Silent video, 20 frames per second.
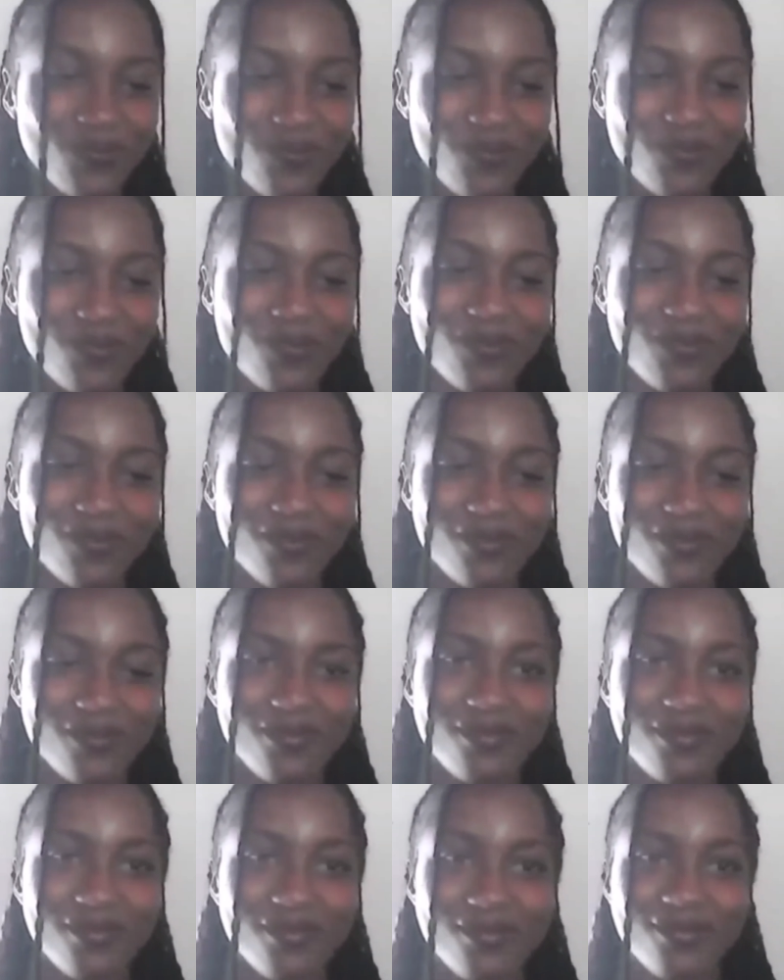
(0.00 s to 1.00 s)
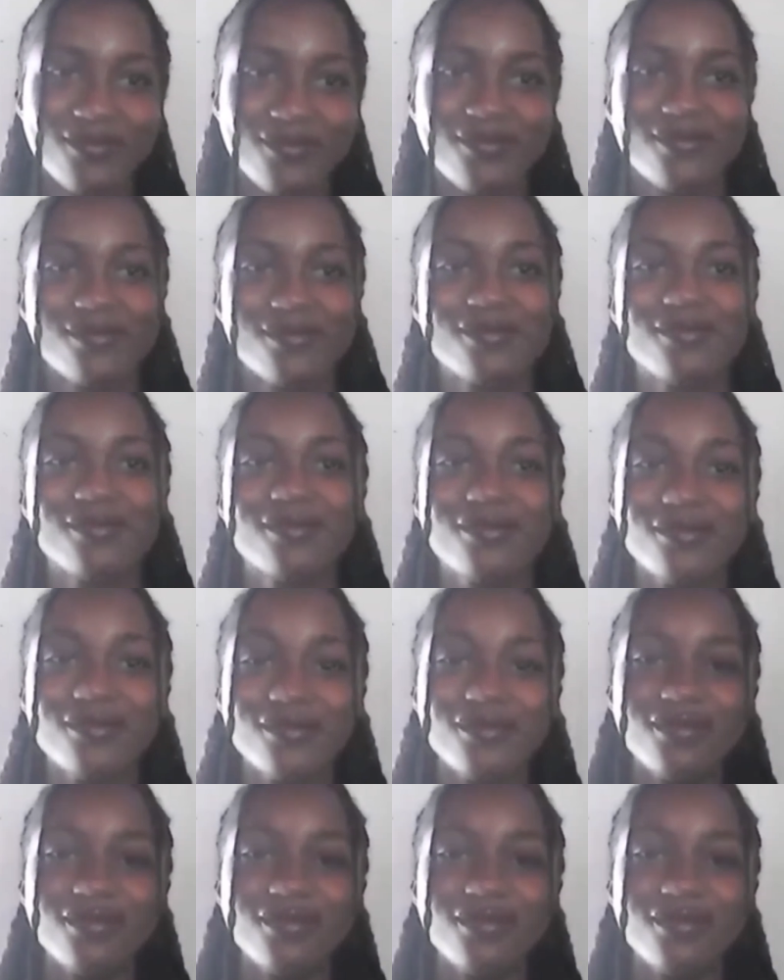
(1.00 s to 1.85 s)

[no speech]